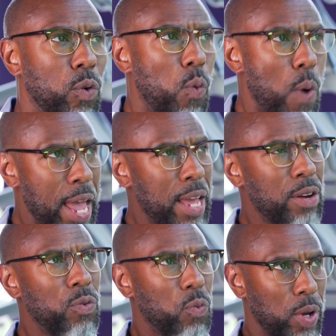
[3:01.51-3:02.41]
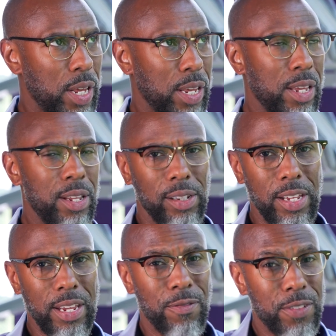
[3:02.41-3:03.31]
When we
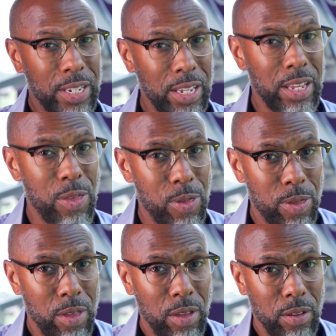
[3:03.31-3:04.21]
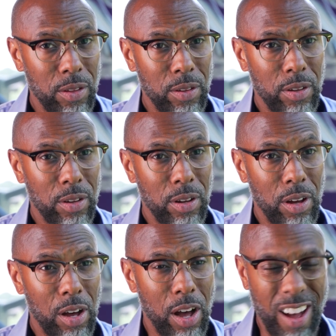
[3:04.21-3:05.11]
leave teeth
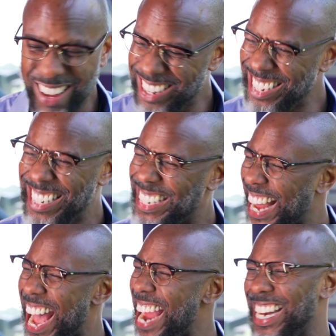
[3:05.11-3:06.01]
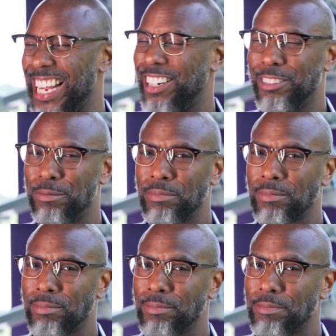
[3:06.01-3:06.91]
untidy,
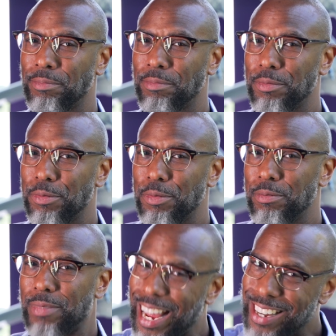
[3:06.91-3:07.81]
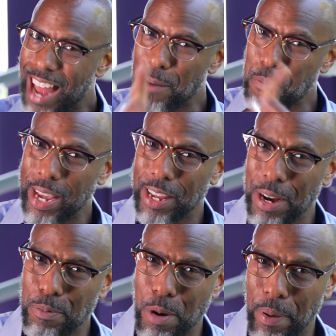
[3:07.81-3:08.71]
like not making
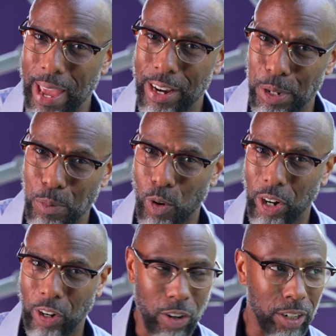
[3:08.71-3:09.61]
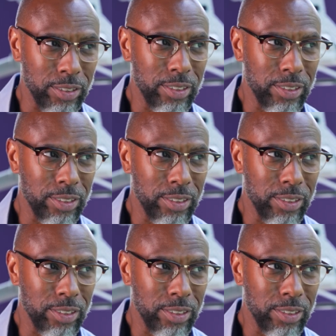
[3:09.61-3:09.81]
up your bed in the morning, or